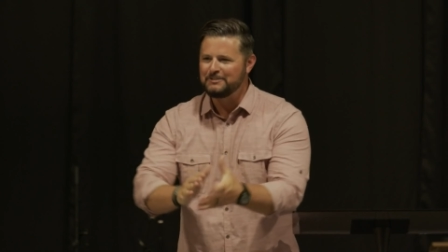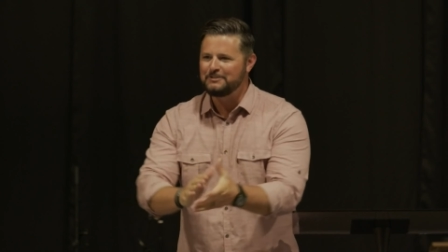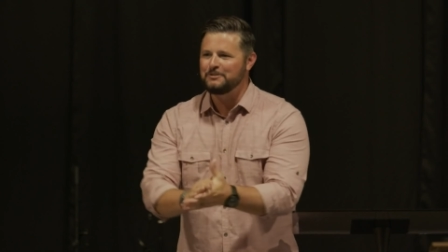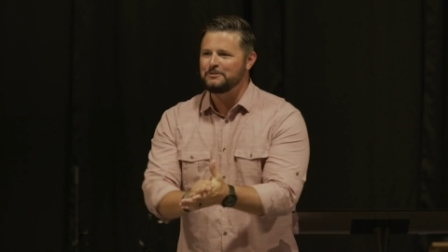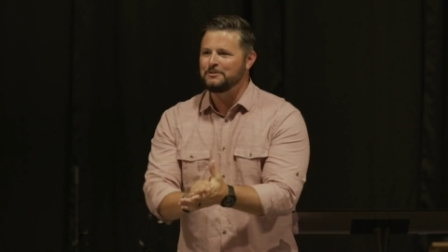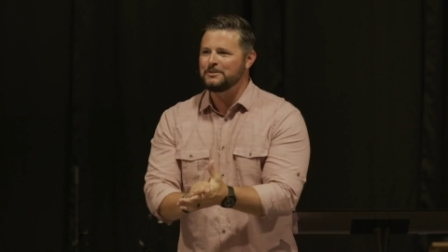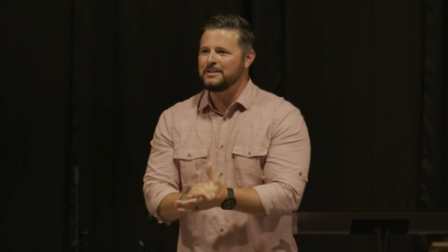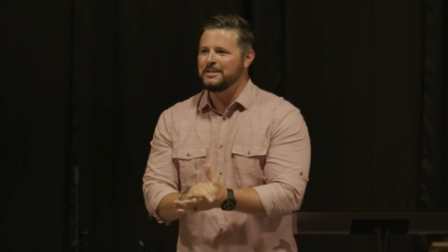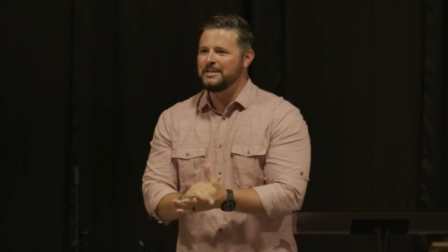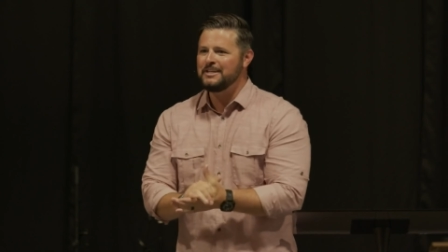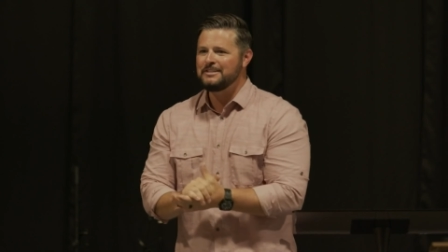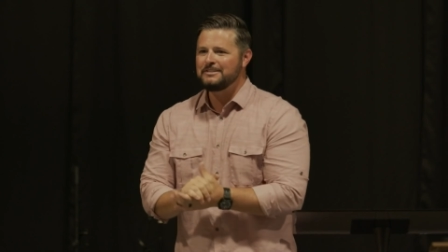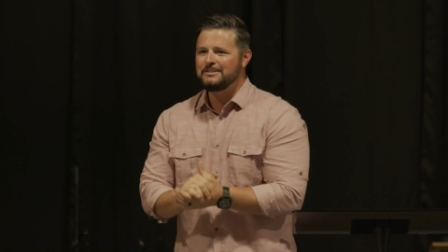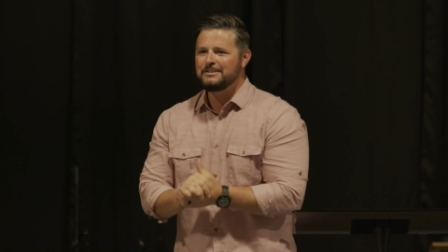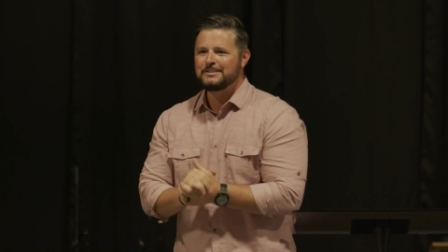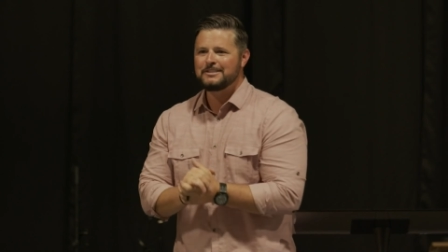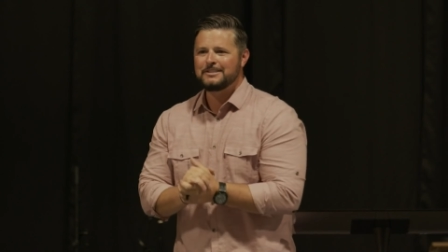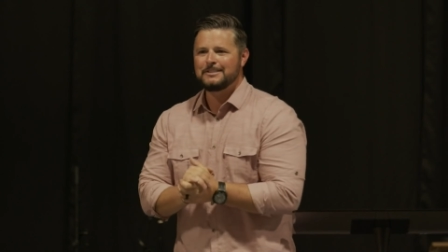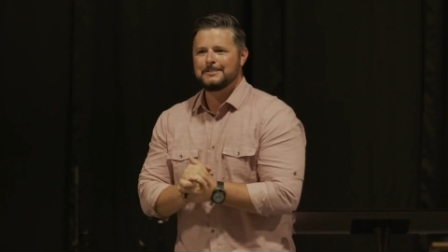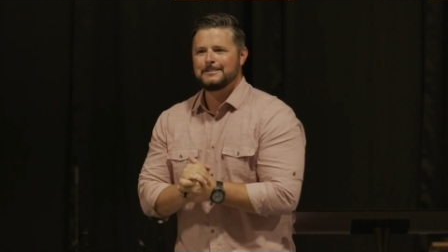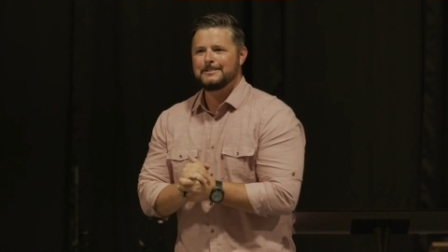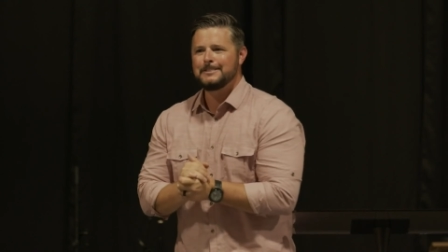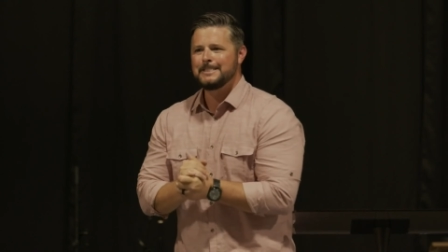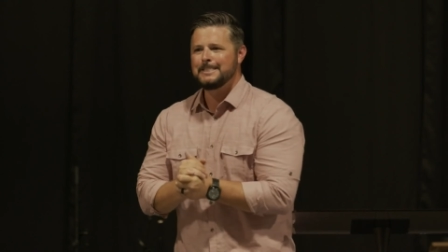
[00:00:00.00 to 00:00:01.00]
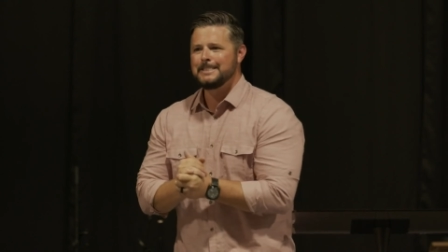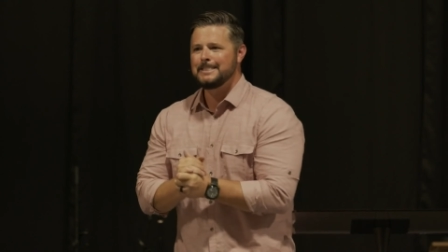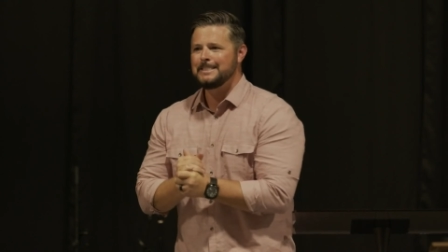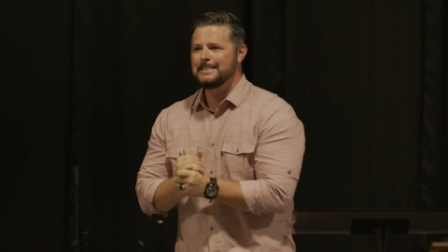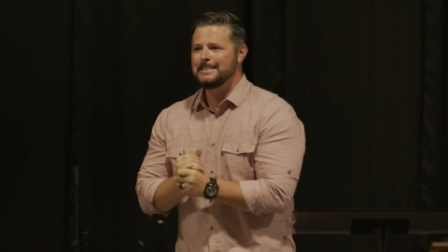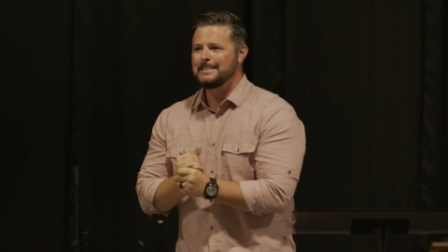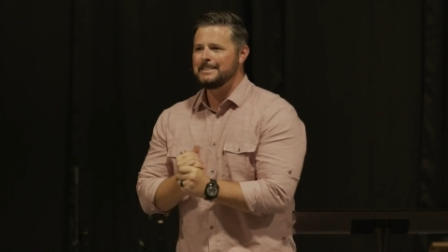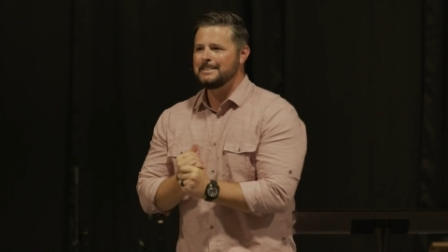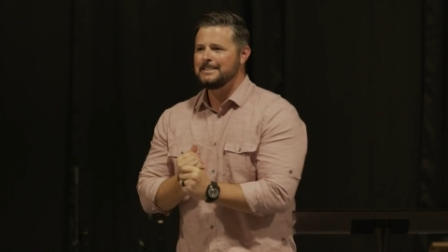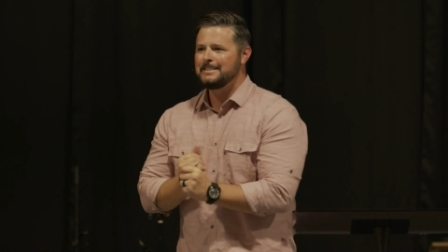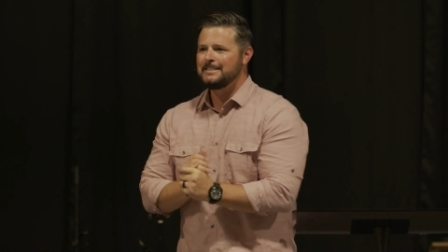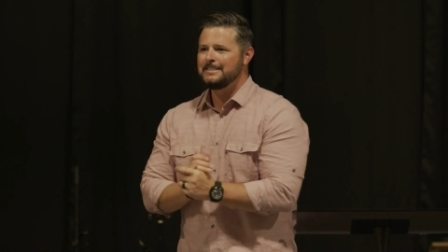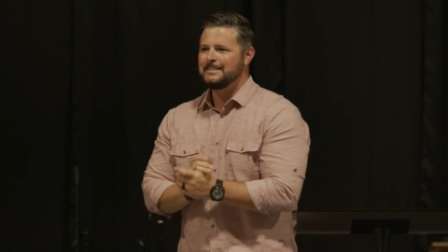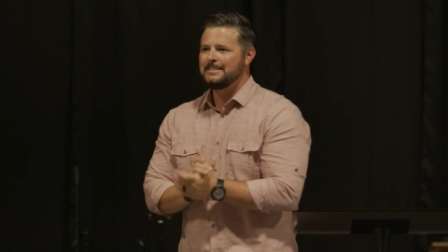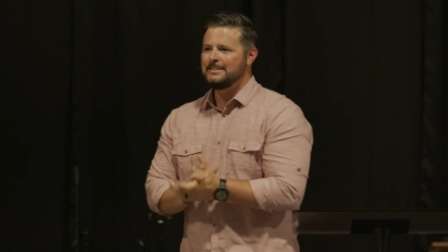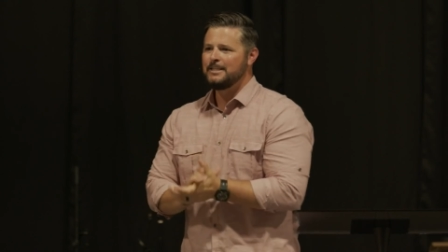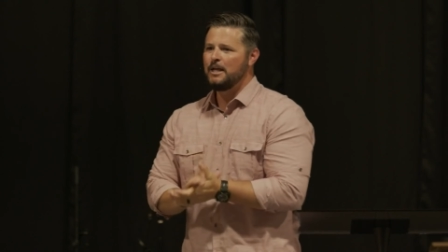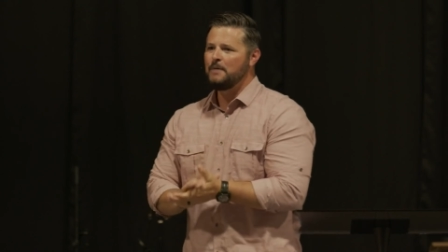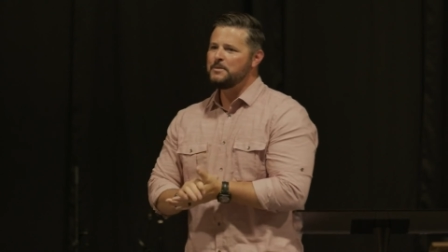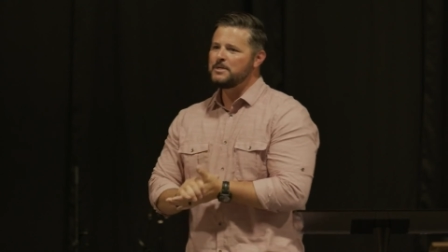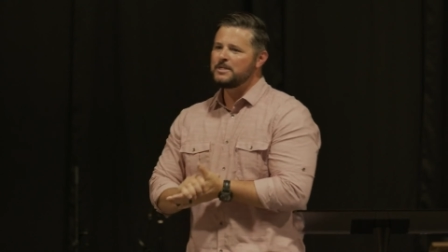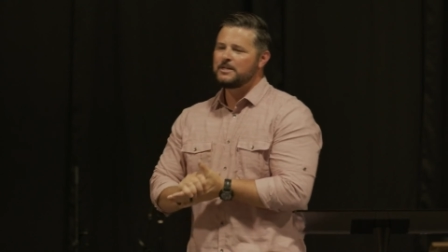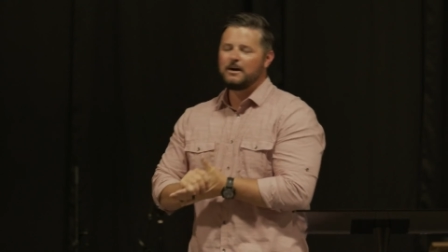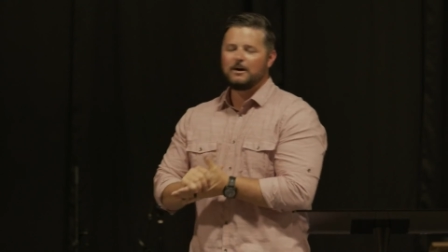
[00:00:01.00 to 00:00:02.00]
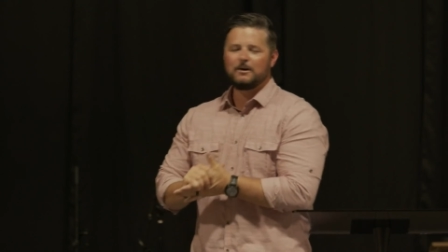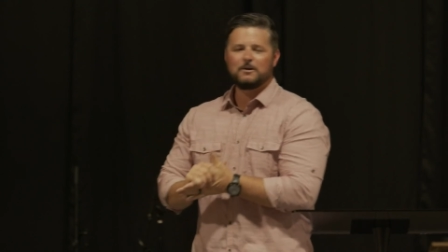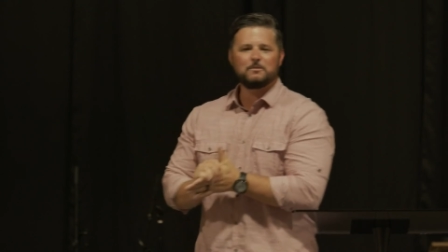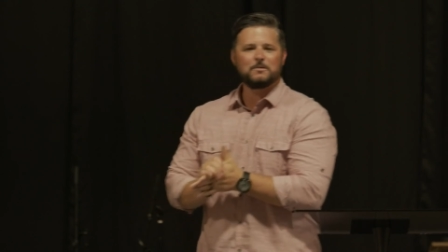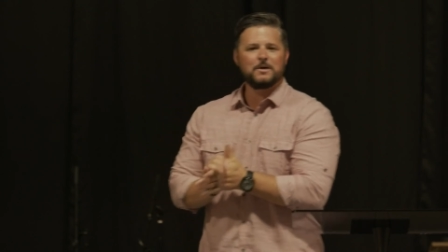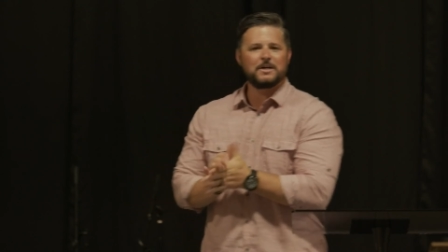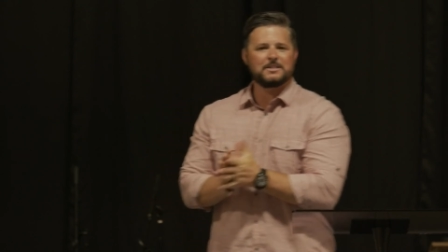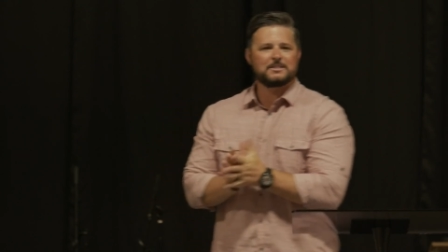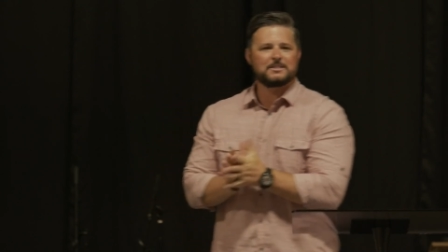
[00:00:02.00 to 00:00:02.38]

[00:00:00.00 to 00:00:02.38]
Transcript: can do this. Let me cut